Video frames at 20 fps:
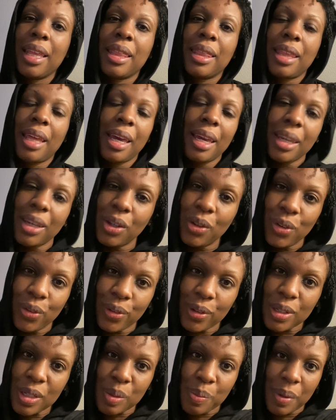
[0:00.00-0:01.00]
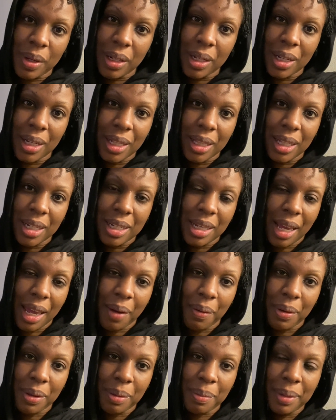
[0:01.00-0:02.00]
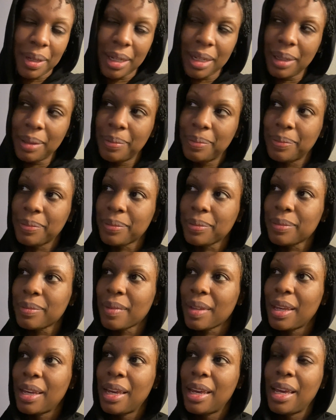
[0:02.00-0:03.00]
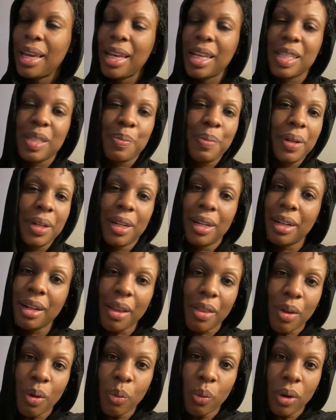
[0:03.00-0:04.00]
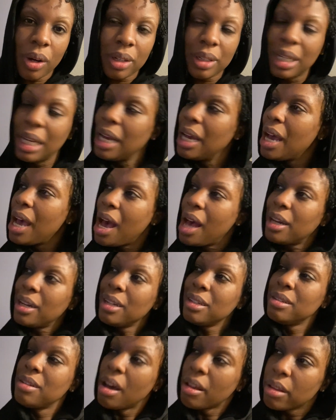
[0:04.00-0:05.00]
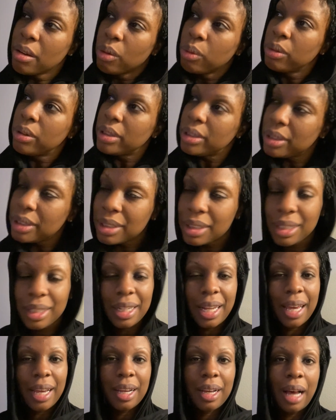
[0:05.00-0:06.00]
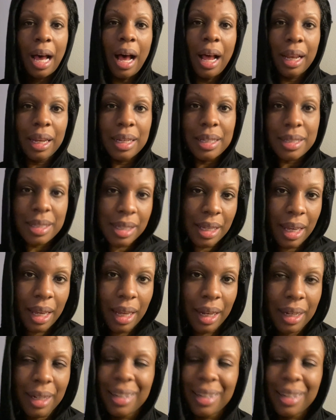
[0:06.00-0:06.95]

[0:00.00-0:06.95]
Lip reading: Thank you for spending the day with me. It's been another one and another one, like Khalid said.